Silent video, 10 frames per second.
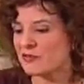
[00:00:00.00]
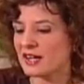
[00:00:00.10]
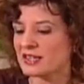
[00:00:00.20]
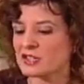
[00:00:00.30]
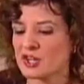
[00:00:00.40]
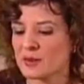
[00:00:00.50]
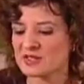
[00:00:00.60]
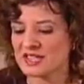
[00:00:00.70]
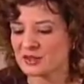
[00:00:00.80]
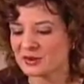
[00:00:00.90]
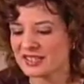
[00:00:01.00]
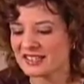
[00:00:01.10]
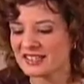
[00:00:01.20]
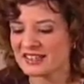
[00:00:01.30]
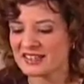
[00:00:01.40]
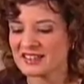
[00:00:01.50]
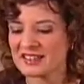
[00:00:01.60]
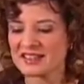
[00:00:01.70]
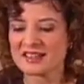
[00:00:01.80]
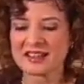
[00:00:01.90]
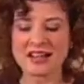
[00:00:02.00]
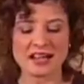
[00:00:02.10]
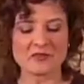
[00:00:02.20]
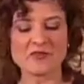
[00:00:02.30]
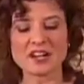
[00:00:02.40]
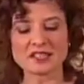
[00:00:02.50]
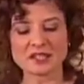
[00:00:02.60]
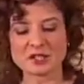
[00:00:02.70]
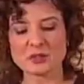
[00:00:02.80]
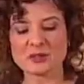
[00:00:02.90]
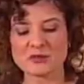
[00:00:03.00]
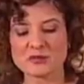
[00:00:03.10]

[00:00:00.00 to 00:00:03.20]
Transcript: finely chopped celery, and finally a little